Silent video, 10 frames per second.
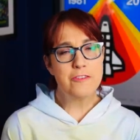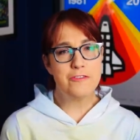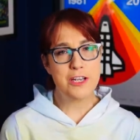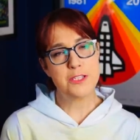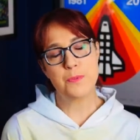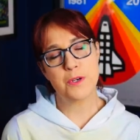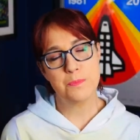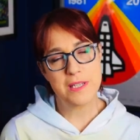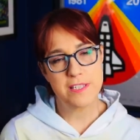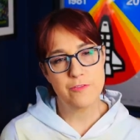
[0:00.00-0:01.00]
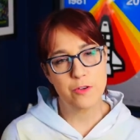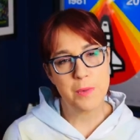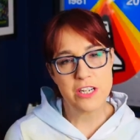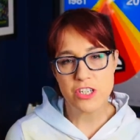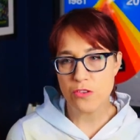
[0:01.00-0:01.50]
of Facebook
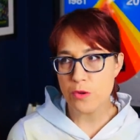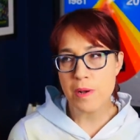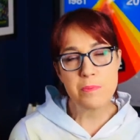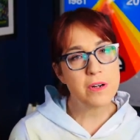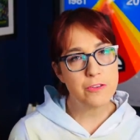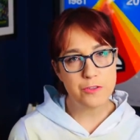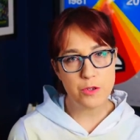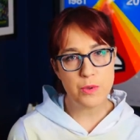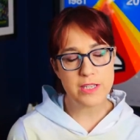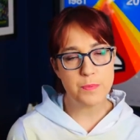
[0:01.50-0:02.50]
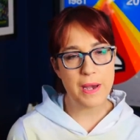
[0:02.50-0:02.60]
misinformation, remember a few weeks